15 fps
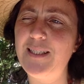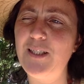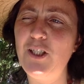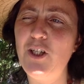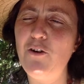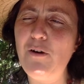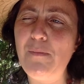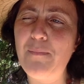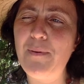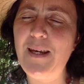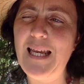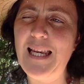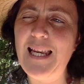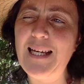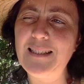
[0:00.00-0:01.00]
in
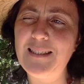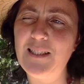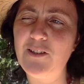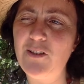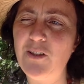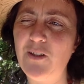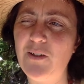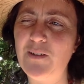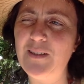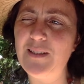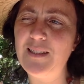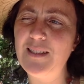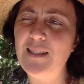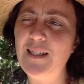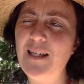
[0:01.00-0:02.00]
European
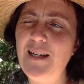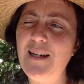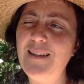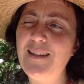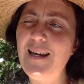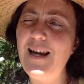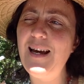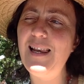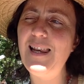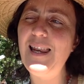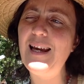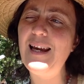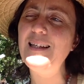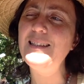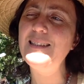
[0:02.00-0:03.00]
latitudes. They are
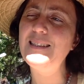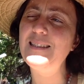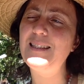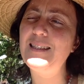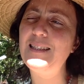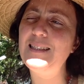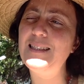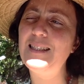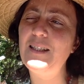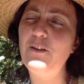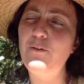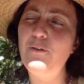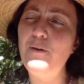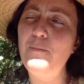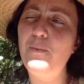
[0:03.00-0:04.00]
less than
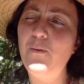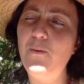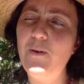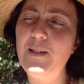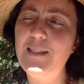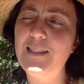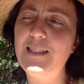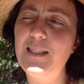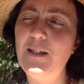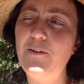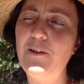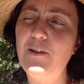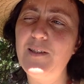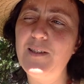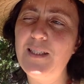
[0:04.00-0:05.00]

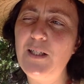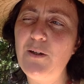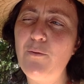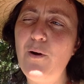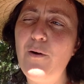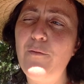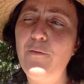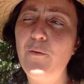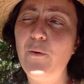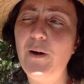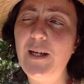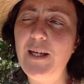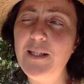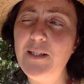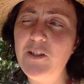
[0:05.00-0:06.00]
0.04
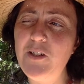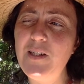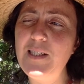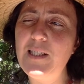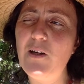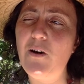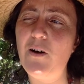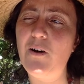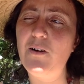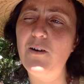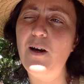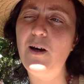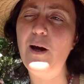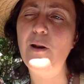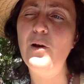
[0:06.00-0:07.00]
inches
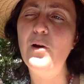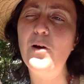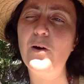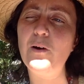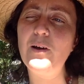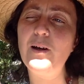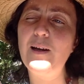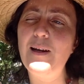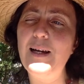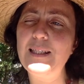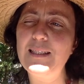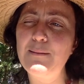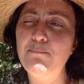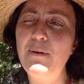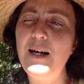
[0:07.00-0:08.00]
long and look like
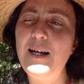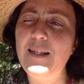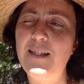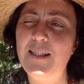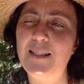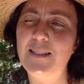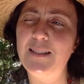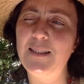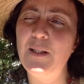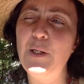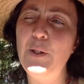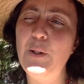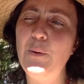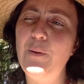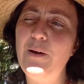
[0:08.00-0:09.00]
spiders,
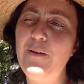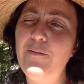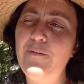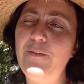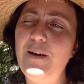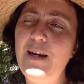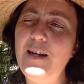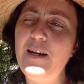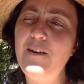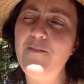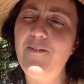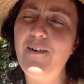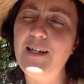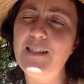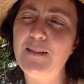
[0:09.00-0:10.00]
with
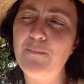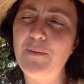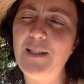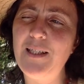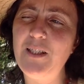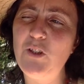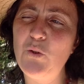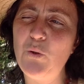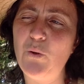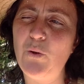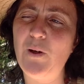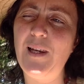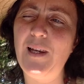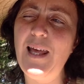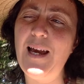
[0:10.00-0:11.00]
inadvisably
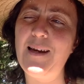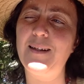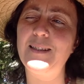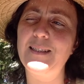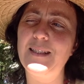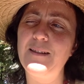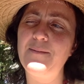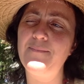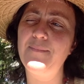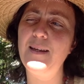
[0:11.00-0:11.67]
short legs.